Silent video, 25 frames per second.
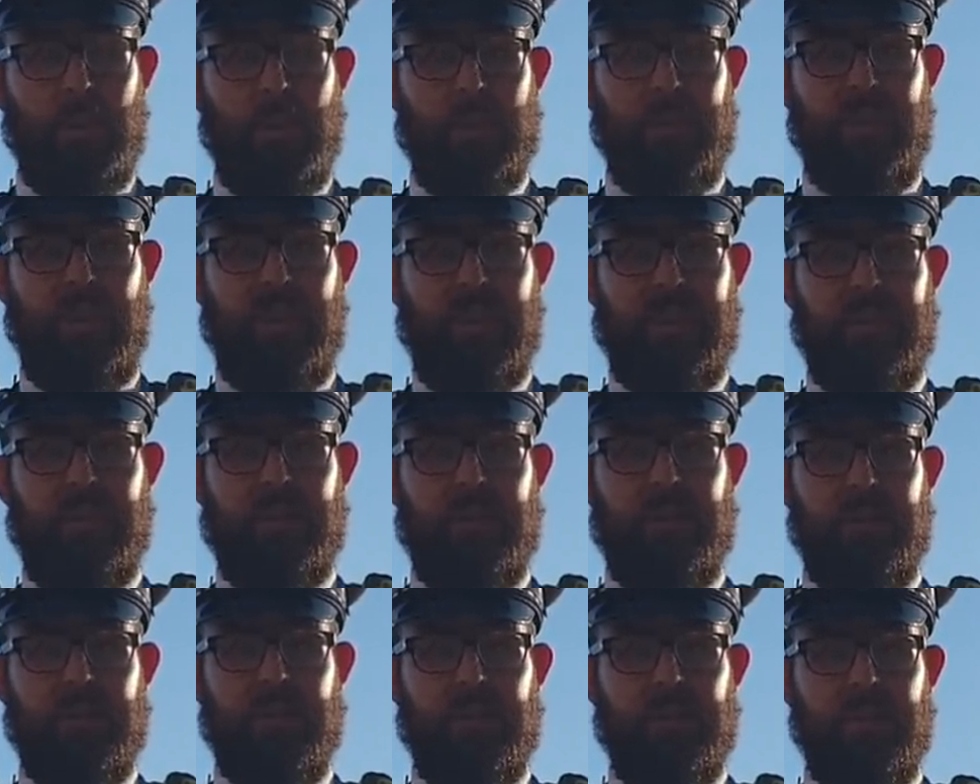I'm not
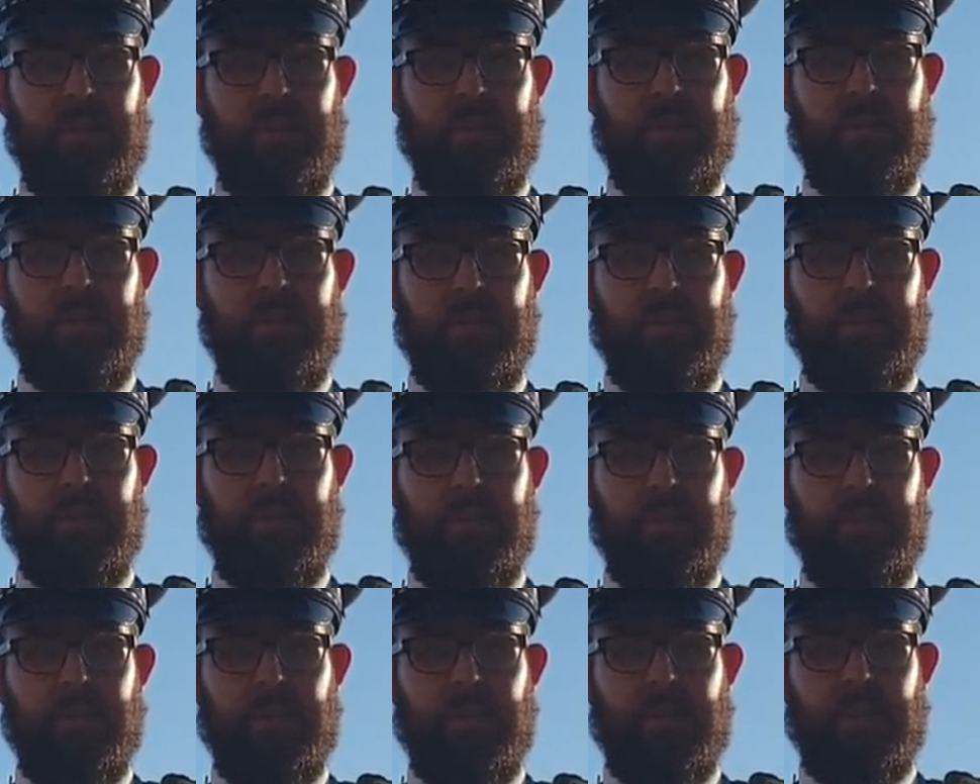going to accept a
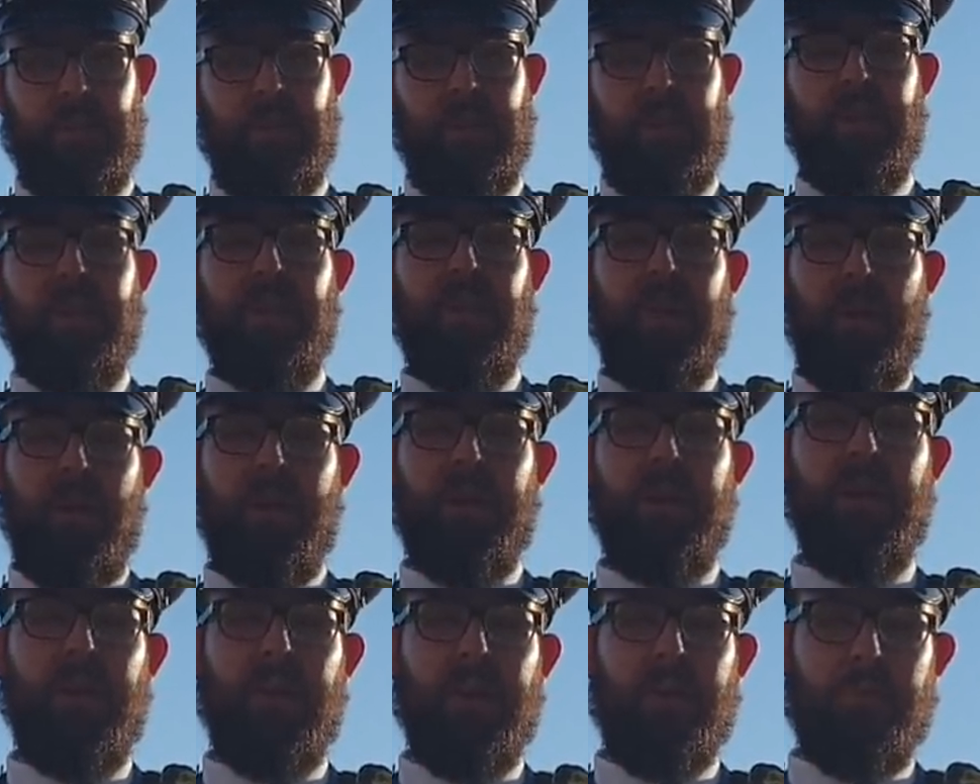fixed penalty
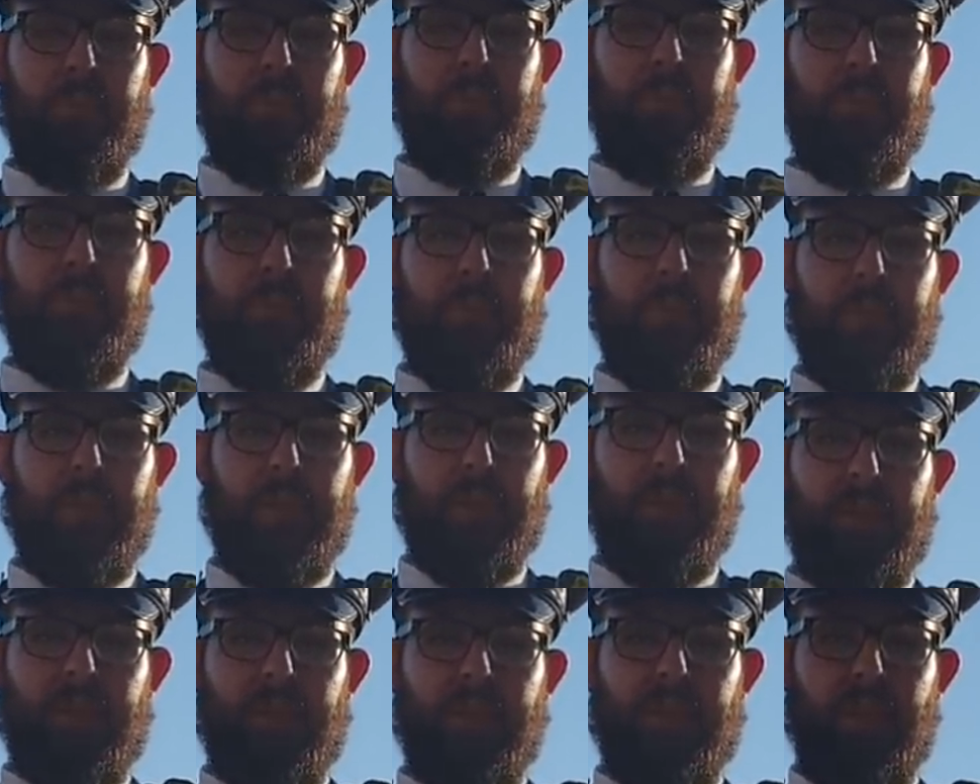notice because I'm not
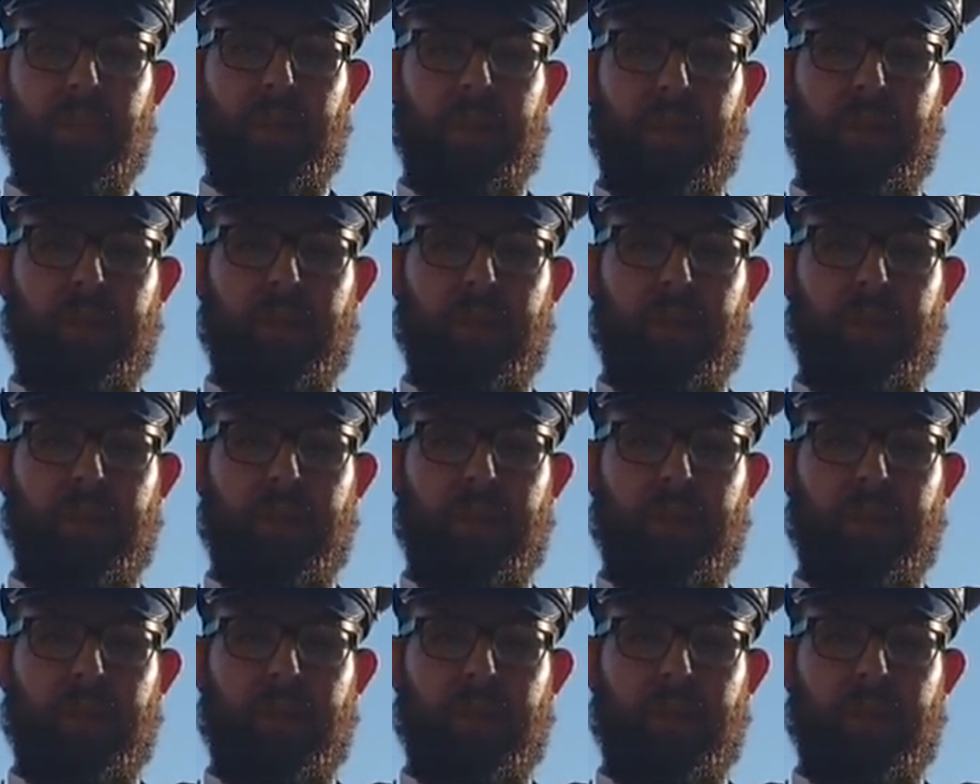breaking the